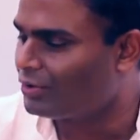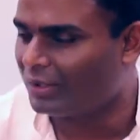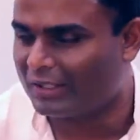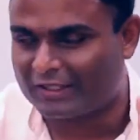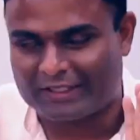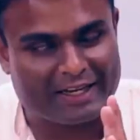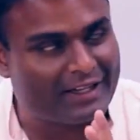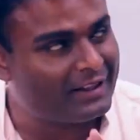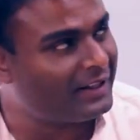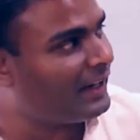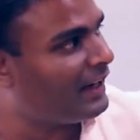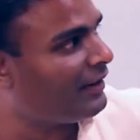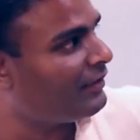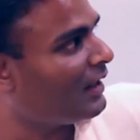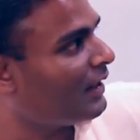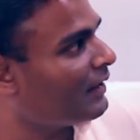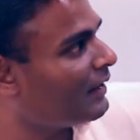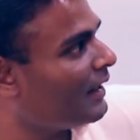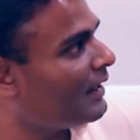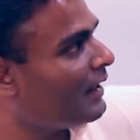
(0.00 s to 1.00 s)
So the 10 that have
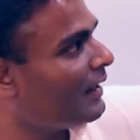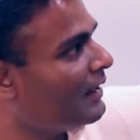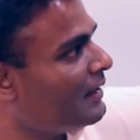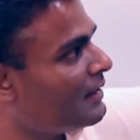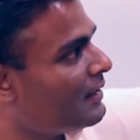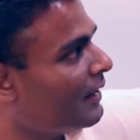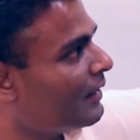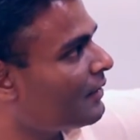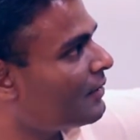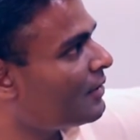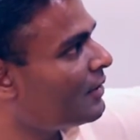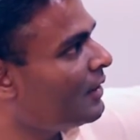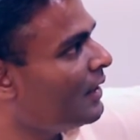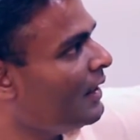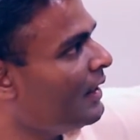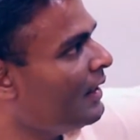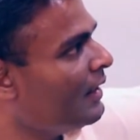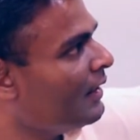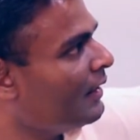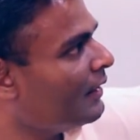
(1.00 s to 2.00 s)
done that is this.
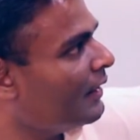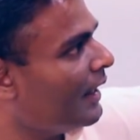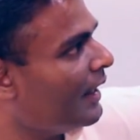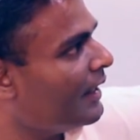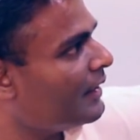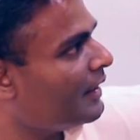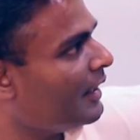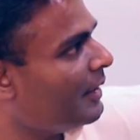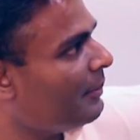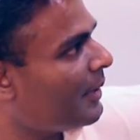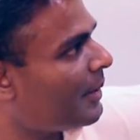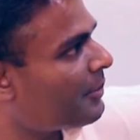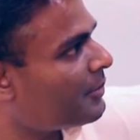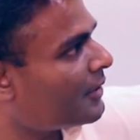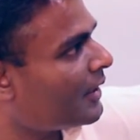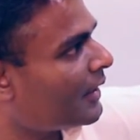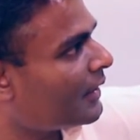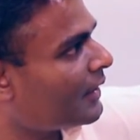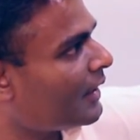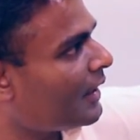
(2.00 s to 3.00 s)
The A team,
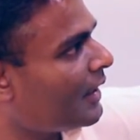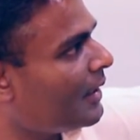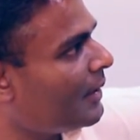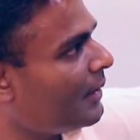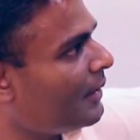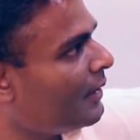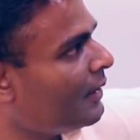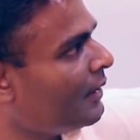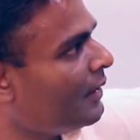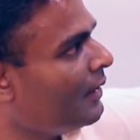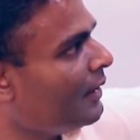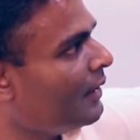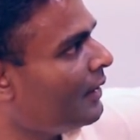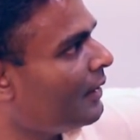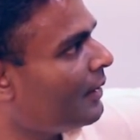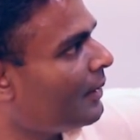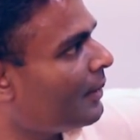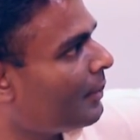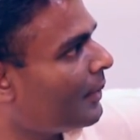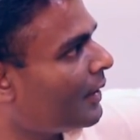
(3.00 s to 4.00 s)
Abstract I,
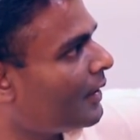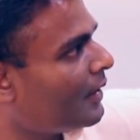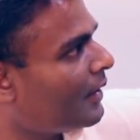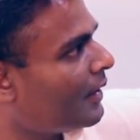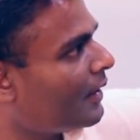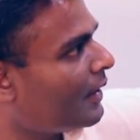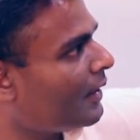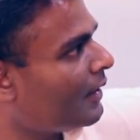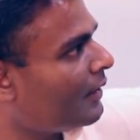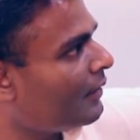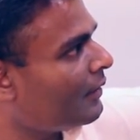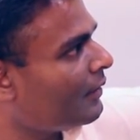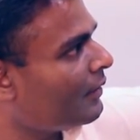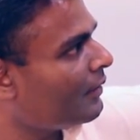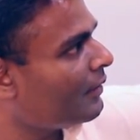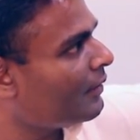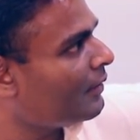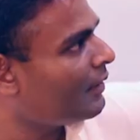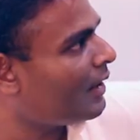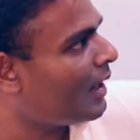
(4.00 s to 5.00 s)
Bigya,
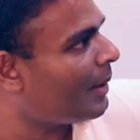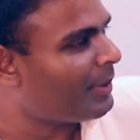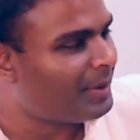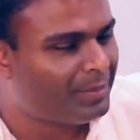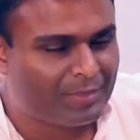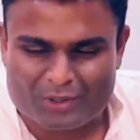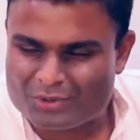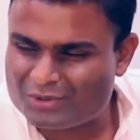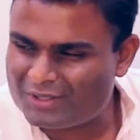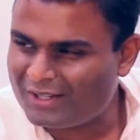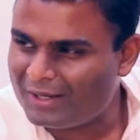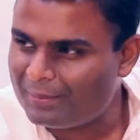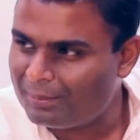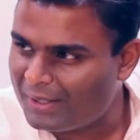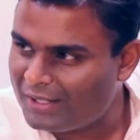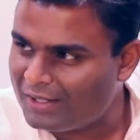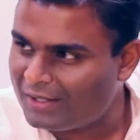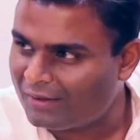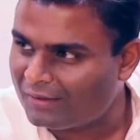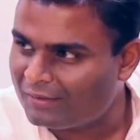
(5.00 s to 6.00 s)
am I pronouncing it?
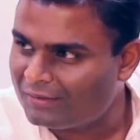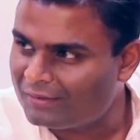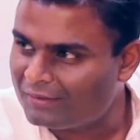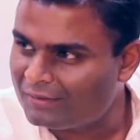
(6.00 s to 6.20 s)
Bigya.